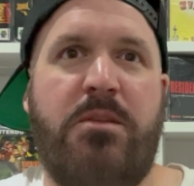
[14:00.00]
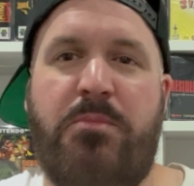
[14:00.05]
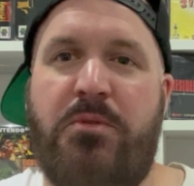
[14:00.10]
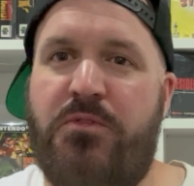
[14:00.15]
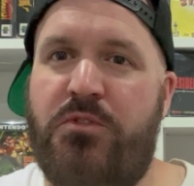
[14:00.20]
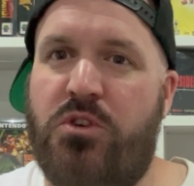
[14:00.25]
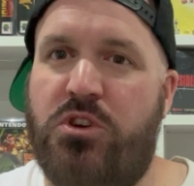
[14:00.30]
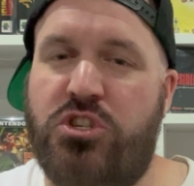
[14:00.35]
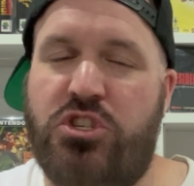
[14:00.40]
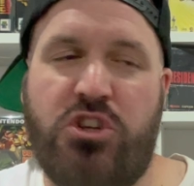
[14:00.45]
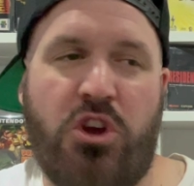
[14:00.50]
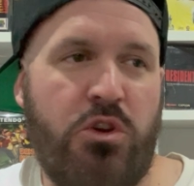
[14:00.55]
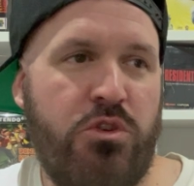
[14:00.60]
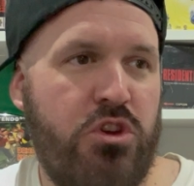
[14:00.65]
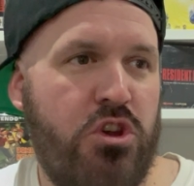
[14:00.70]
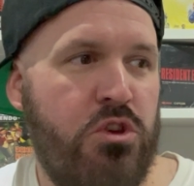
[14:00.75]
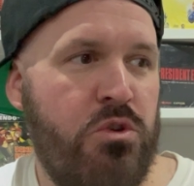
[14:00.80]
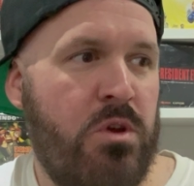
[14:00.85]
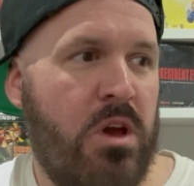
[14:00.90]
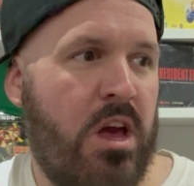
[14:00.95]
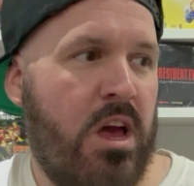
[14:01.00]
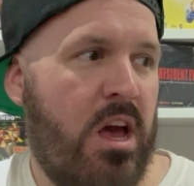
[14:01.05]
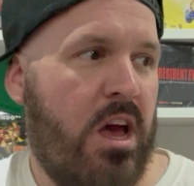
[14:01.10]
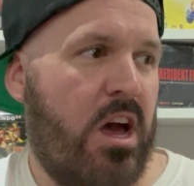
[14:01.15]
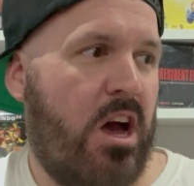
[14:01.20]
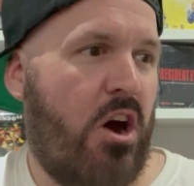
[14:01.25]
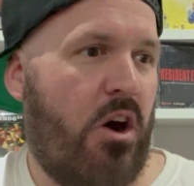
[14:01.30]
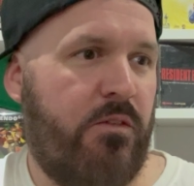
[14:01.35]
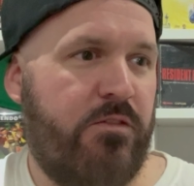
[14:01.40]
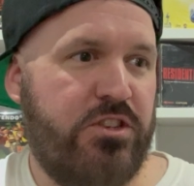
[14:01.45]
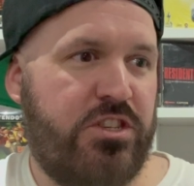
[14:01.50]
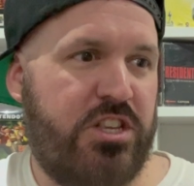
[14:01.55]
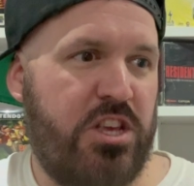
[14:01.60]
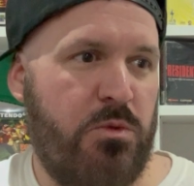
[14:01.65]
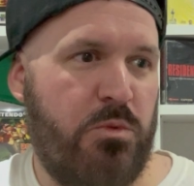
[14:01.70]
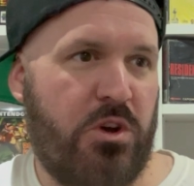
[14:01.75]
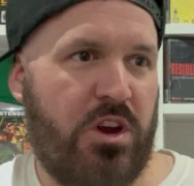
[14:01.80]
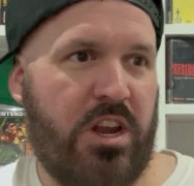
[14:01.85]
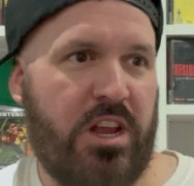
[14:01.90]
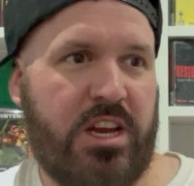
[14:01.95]
before I show you. Obviously,
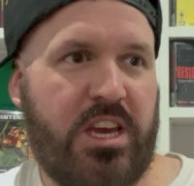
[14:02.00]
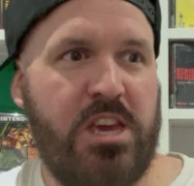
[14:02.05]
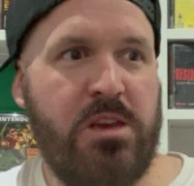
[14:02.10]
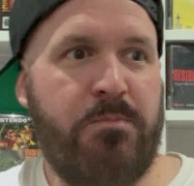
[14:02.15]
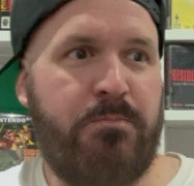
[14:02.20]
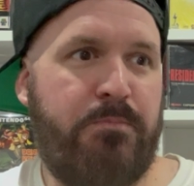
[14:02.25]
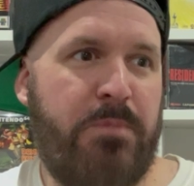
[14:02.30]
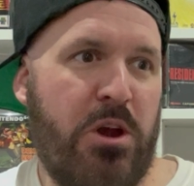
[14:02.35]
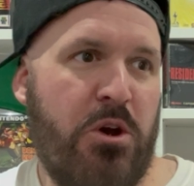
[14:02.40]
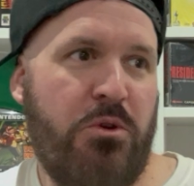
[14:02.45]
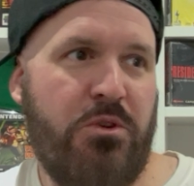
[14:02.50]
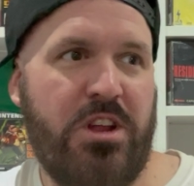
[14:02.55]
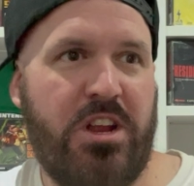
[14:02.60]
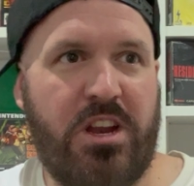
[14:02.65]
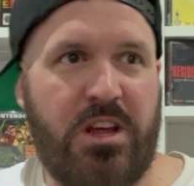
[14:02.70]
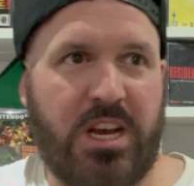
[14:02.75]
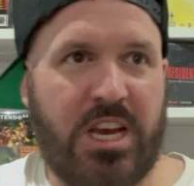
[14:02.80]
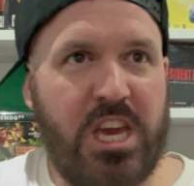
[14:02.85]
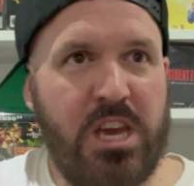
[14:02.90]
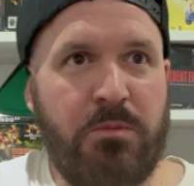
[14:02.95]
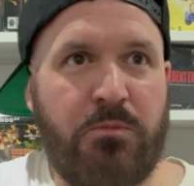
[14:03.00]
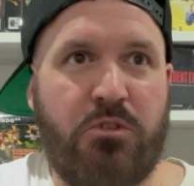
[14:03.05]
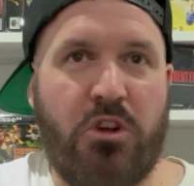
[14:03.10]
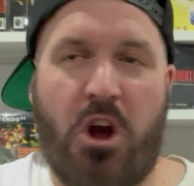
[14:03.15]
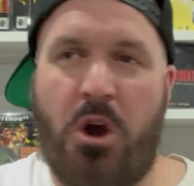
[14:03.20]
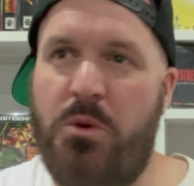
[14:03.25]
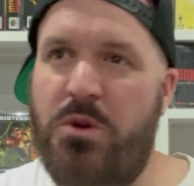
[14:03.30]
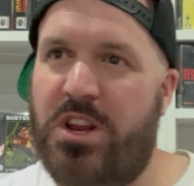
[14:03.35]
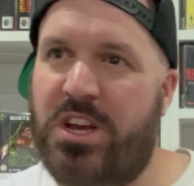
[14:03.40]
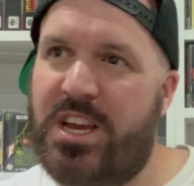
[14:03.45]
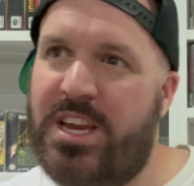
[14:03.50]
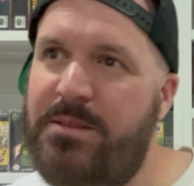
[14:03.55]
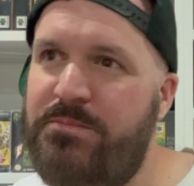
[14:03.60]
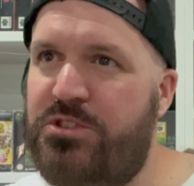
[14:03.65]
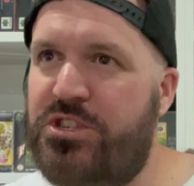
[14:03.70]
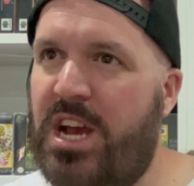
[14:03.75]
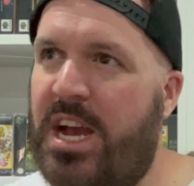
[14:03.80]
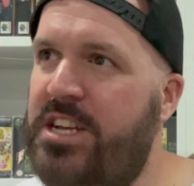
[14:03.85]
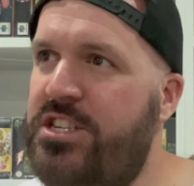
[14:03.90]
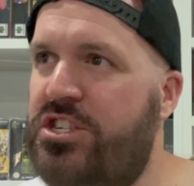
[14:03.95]
we're going to keep building and keep growing and keep
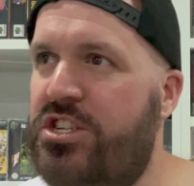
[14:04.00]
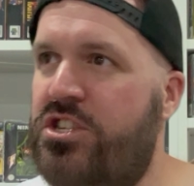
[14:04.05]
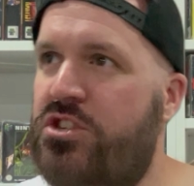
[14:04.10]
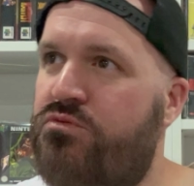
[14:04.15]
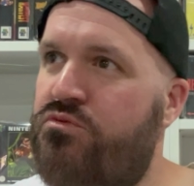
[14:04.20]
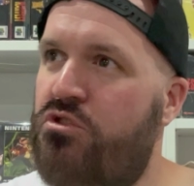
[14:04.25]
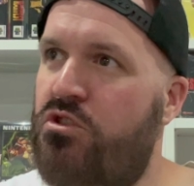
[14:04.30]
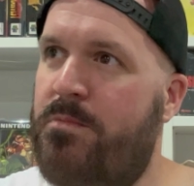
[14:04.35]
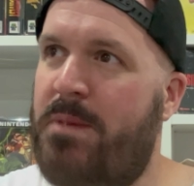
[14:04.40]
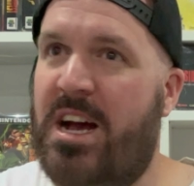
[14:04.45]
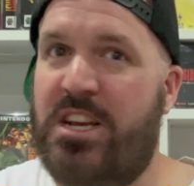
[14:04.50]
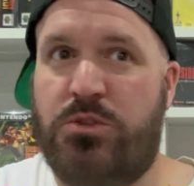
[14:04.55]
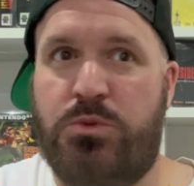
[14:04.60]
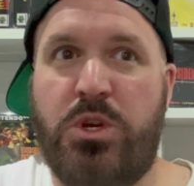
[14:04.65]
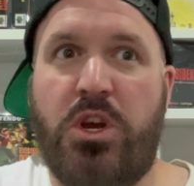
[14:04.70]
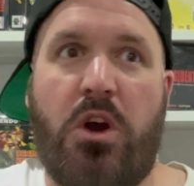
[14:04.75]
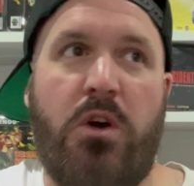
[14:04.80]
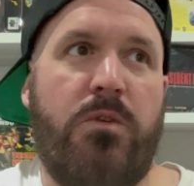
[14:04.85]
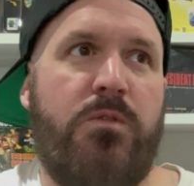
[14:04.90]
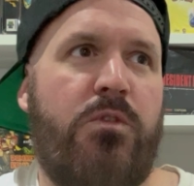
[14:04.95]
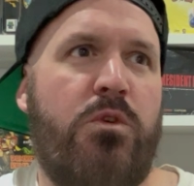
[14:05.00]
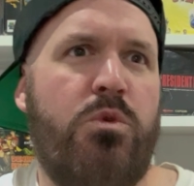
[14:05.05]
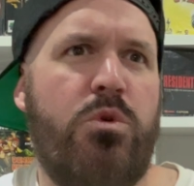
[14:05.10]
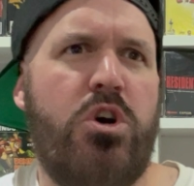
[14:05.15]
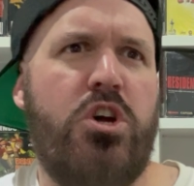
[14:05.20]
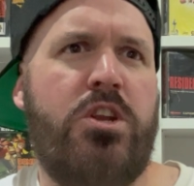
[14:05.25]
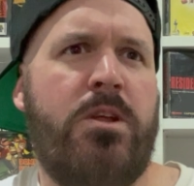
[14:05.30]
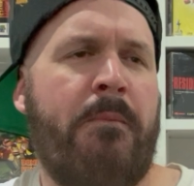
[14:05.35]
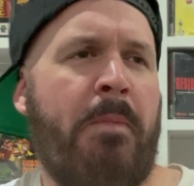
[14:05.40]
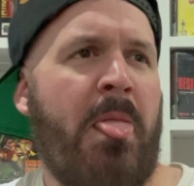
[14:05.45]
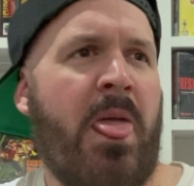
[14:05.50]
changing this room as we go forward.